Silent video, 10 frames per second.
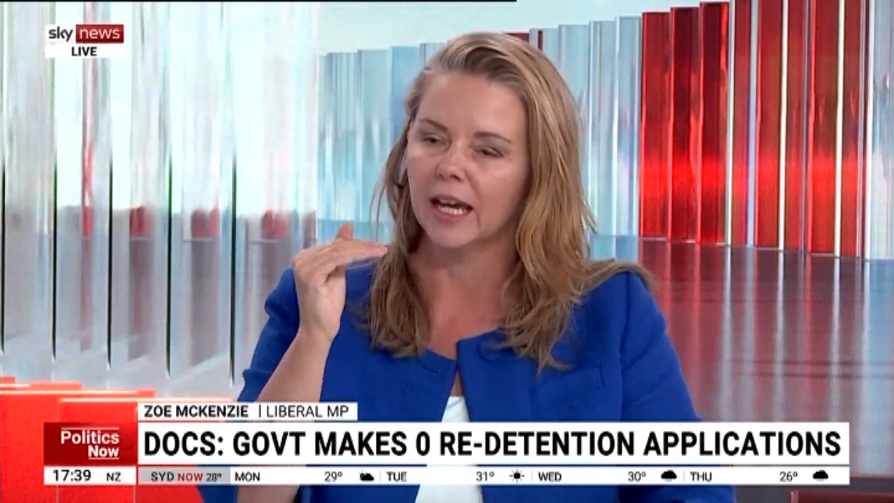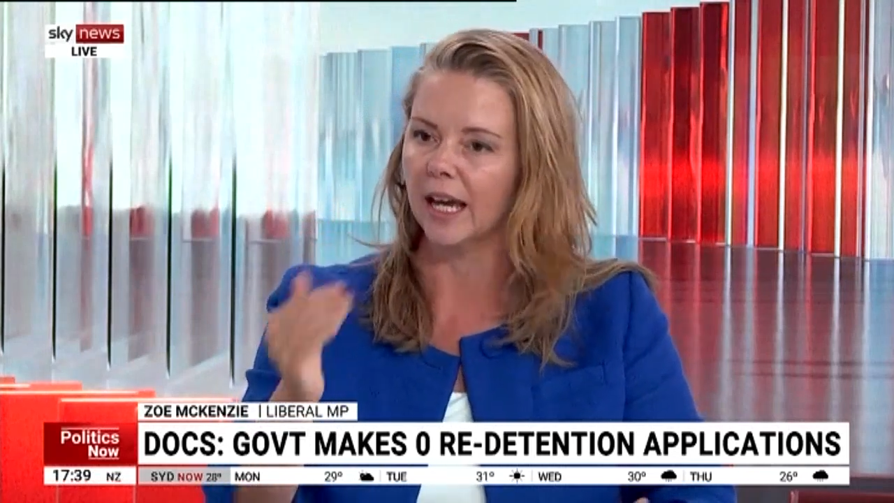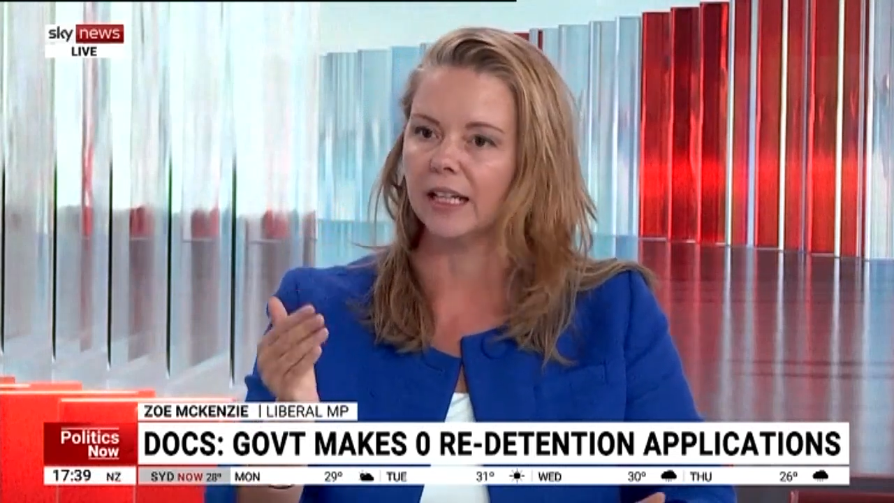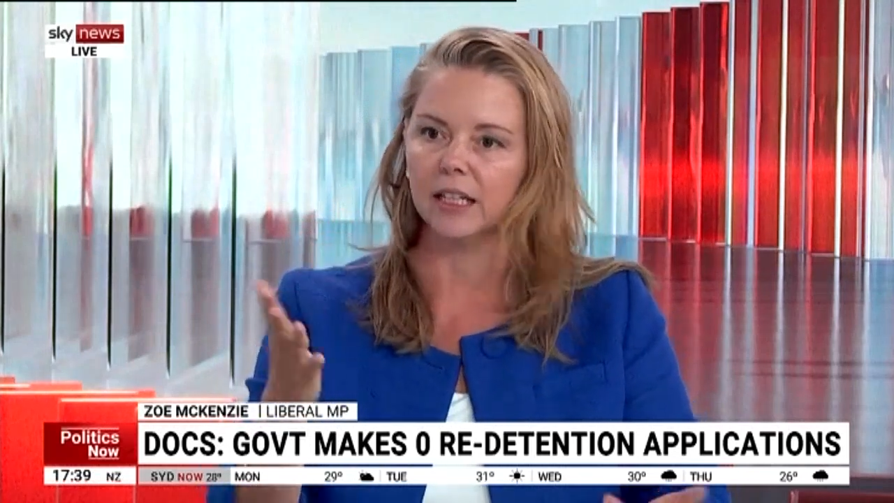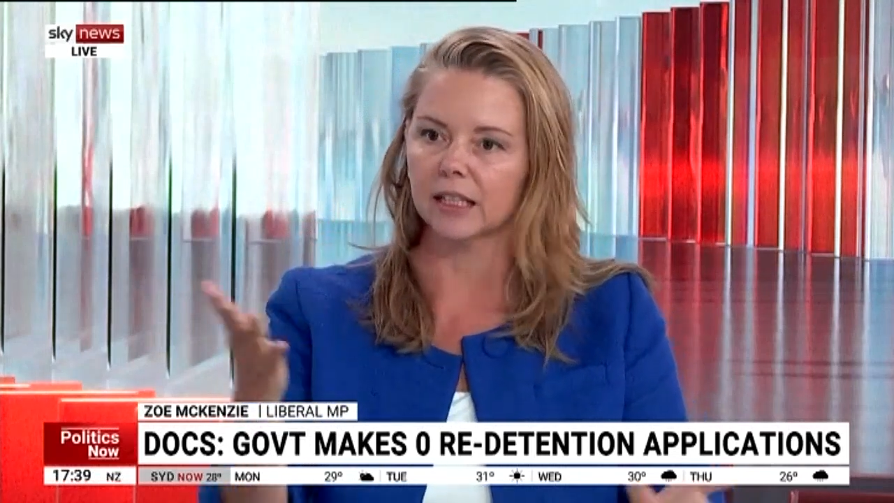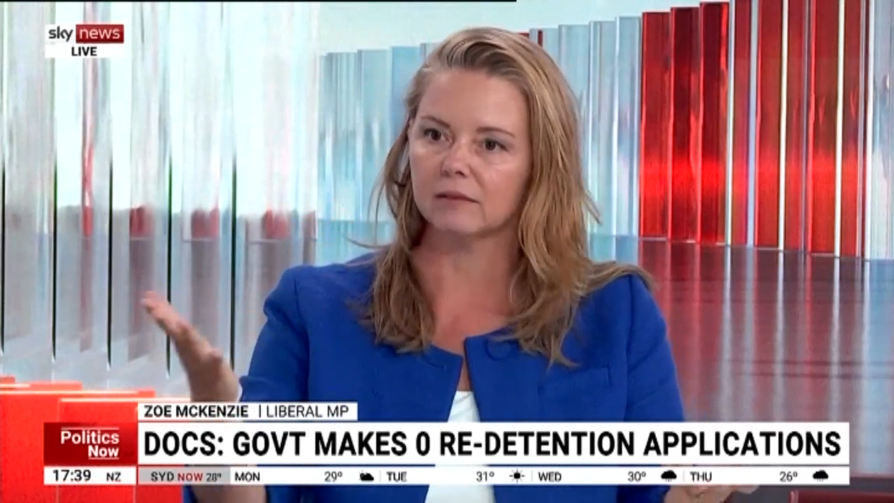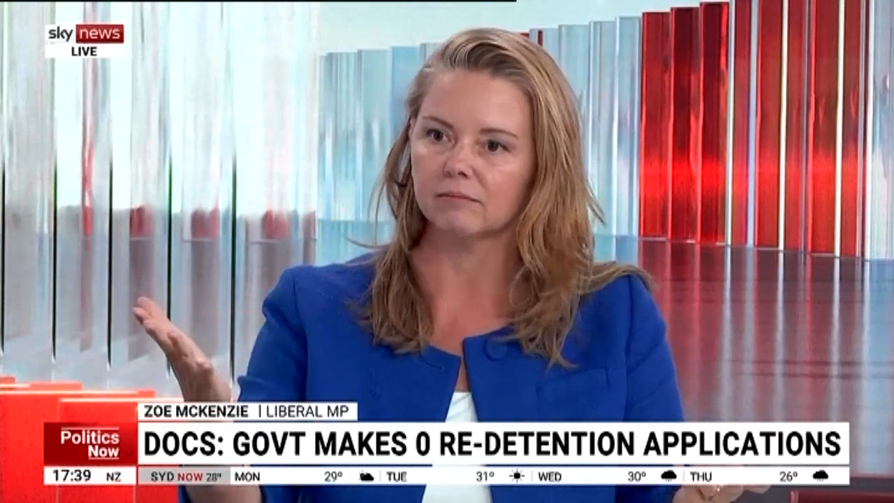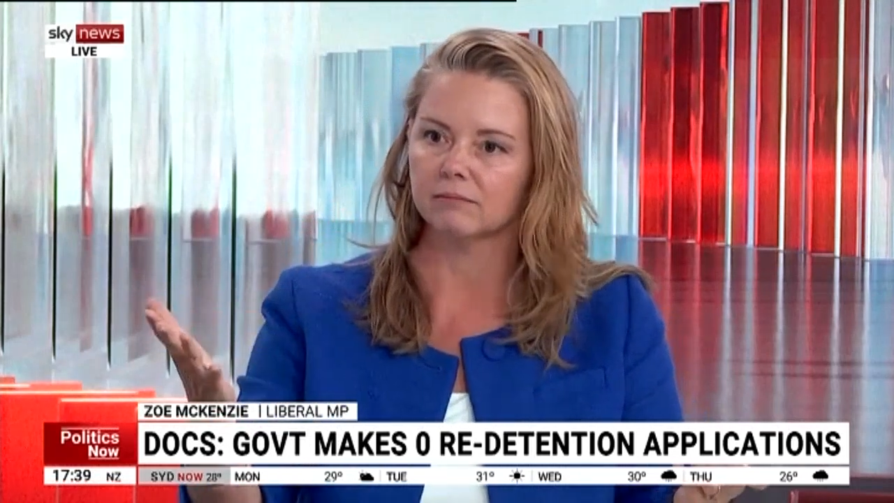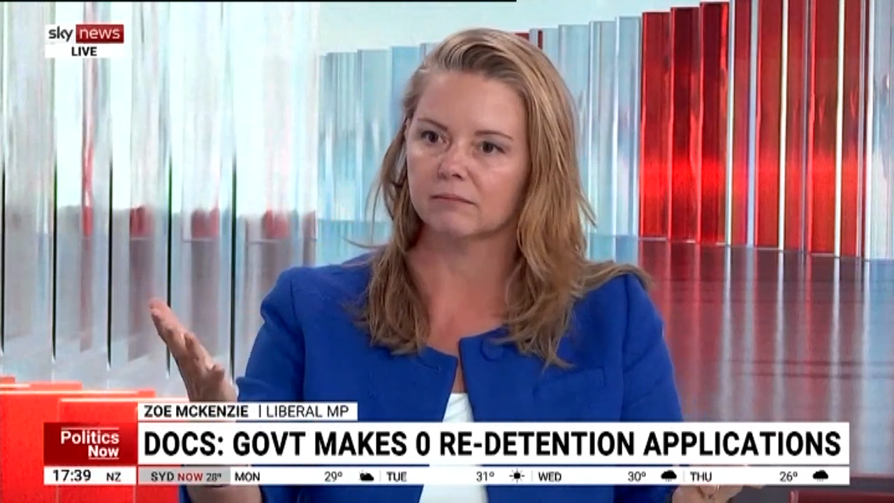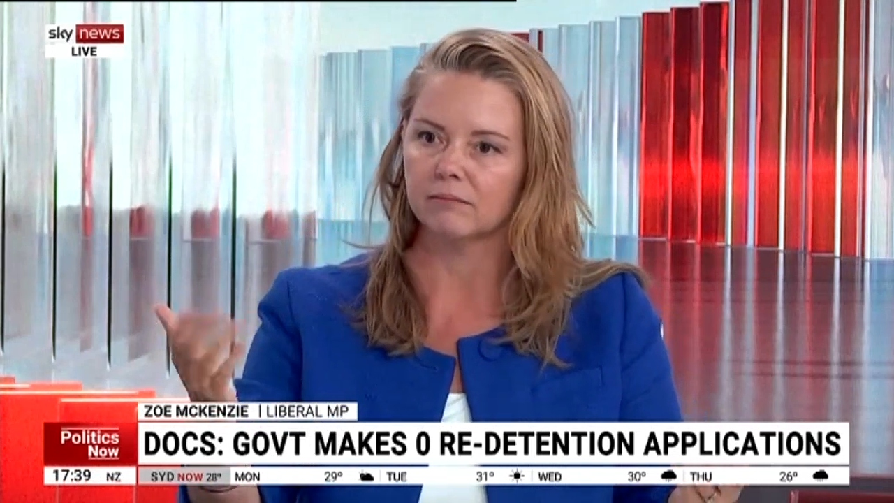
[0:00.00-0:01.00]
and yet
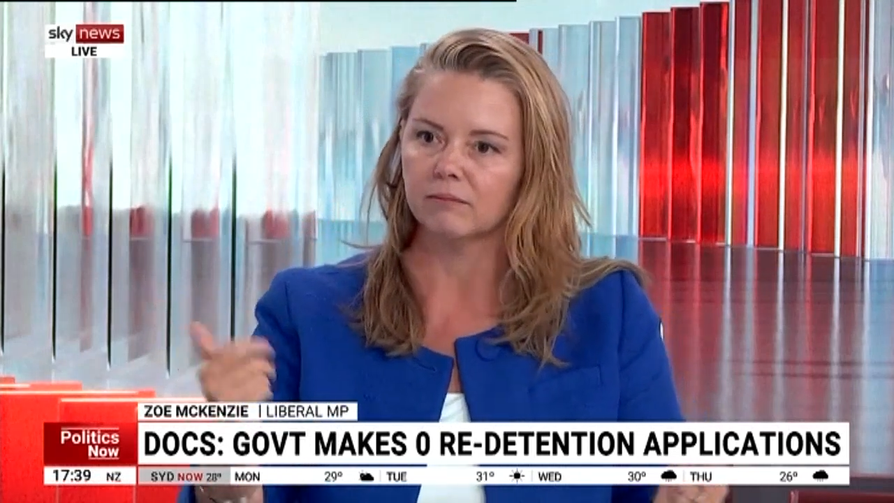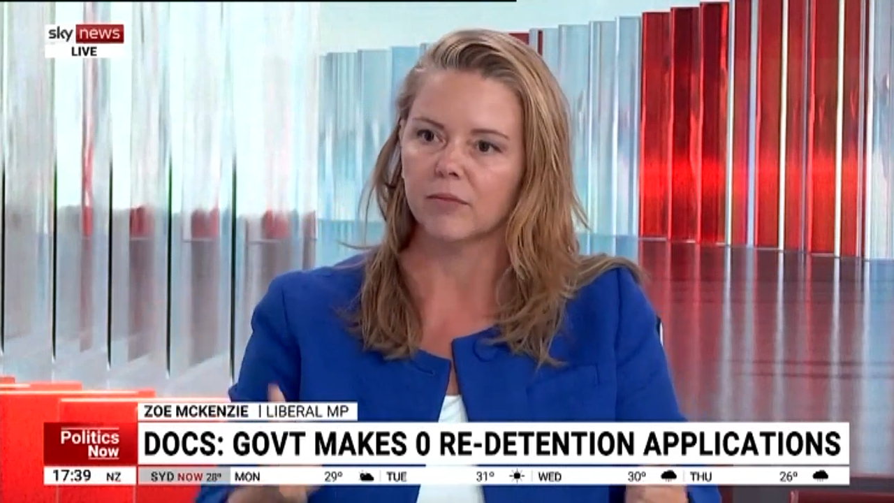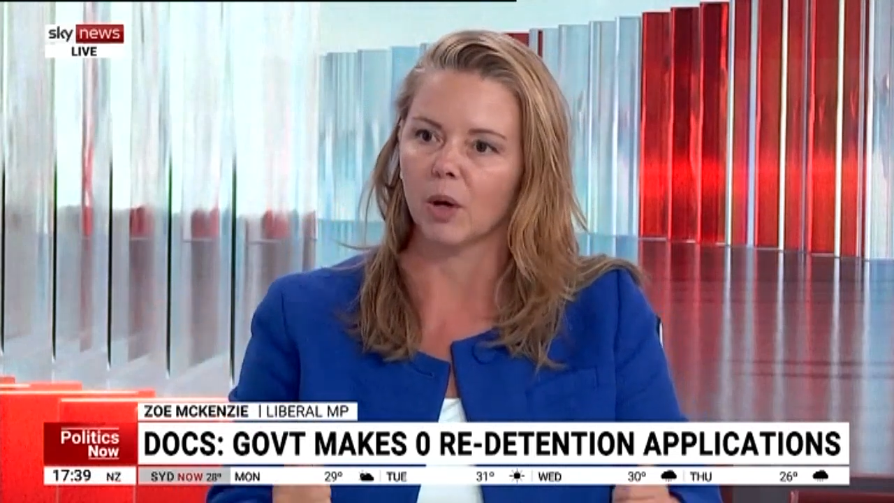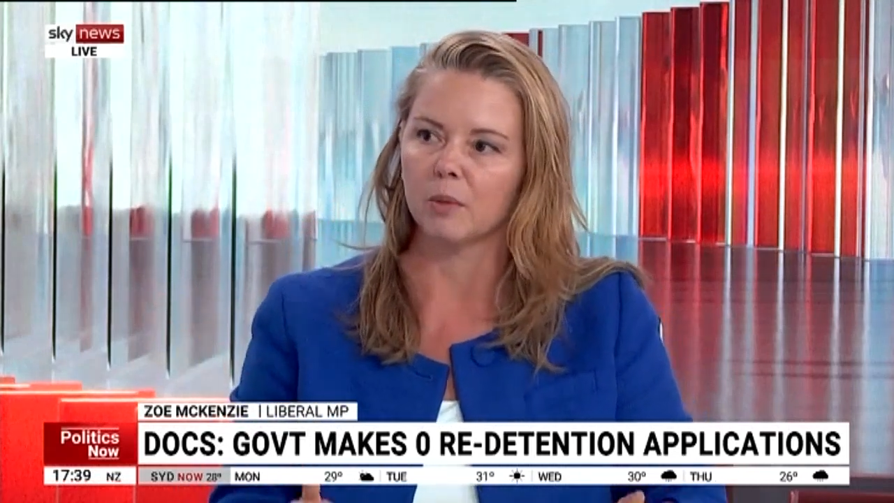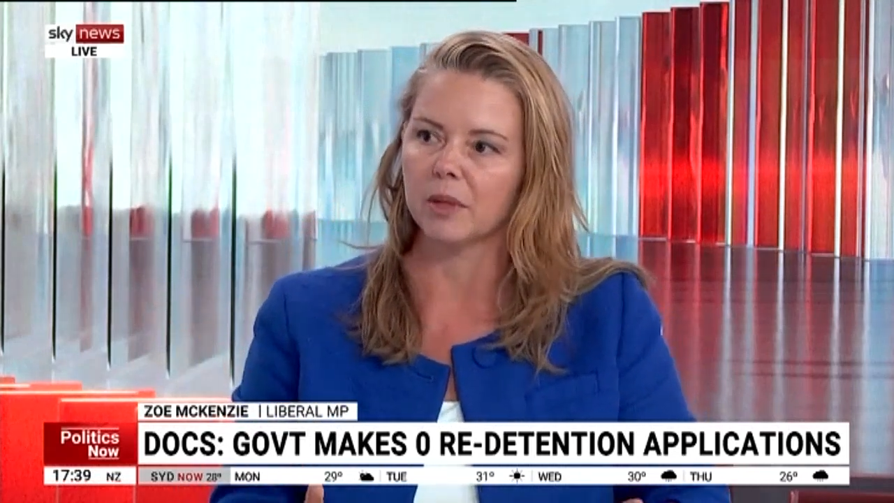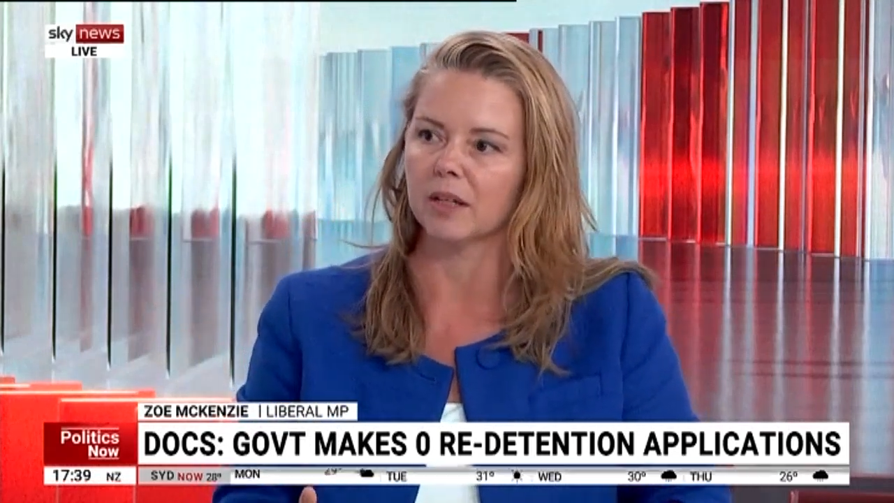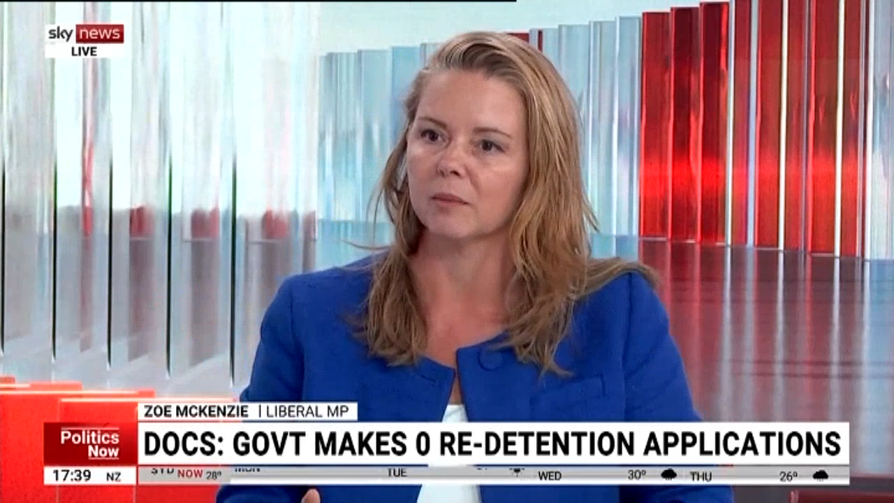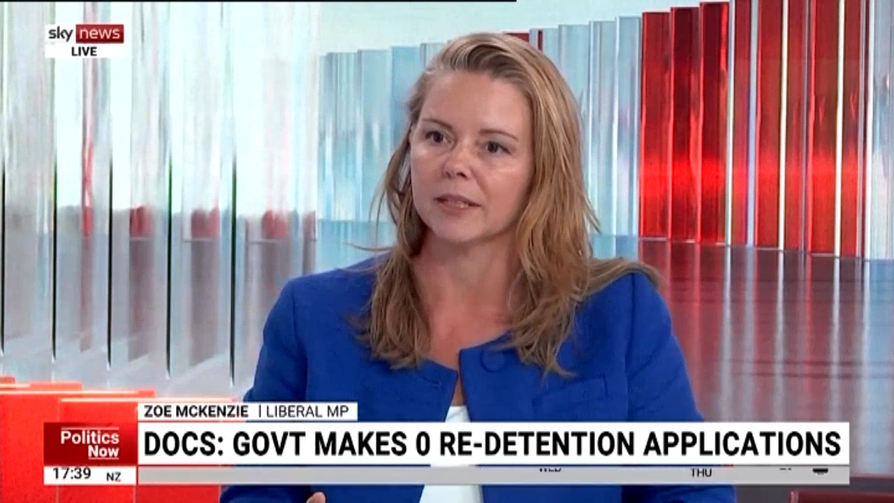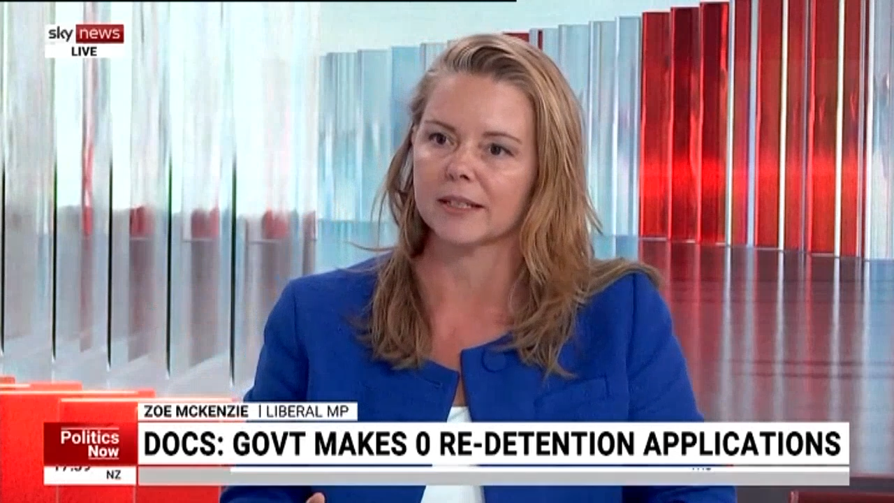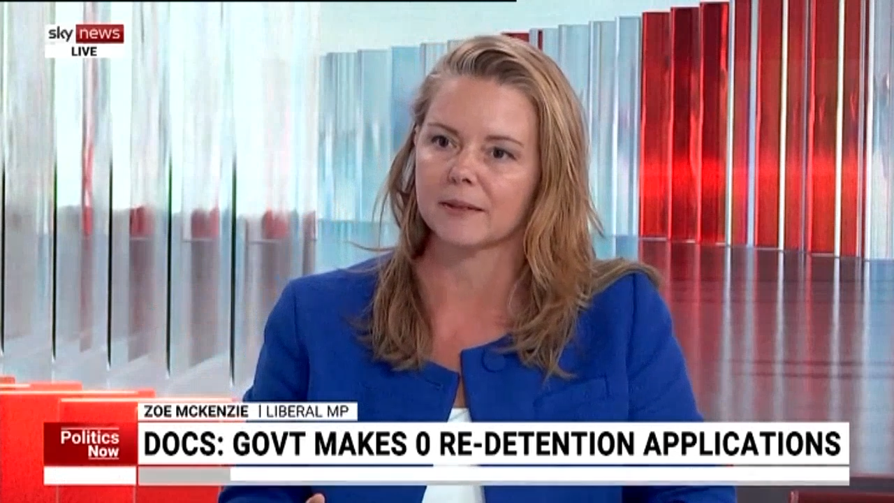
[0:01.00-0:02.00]
no one
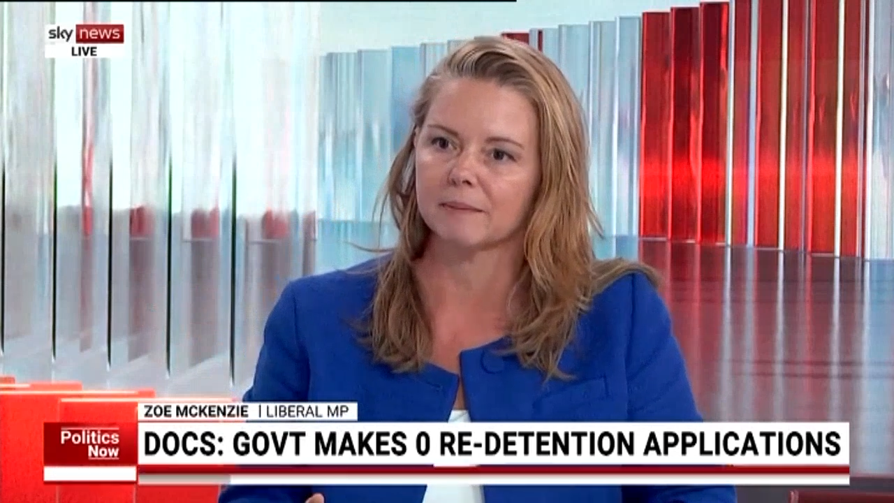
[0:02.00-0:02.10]
behind bars.